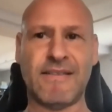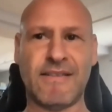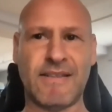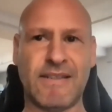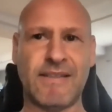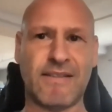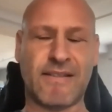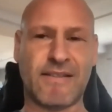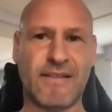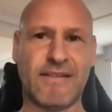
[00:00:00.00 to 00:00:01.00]

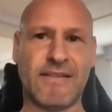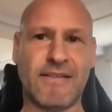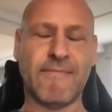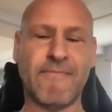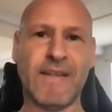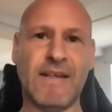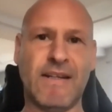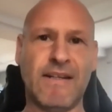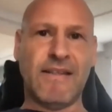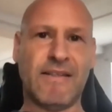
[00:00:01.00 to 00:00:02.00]
these
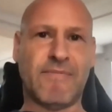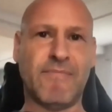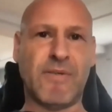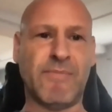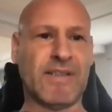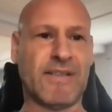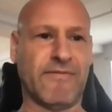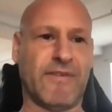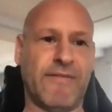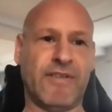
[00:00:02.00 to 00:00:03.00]
moments
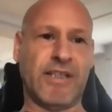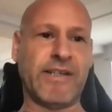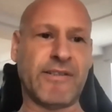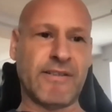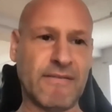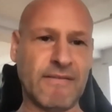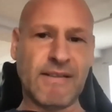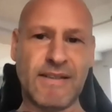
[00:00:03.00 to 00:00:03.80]
of revelation,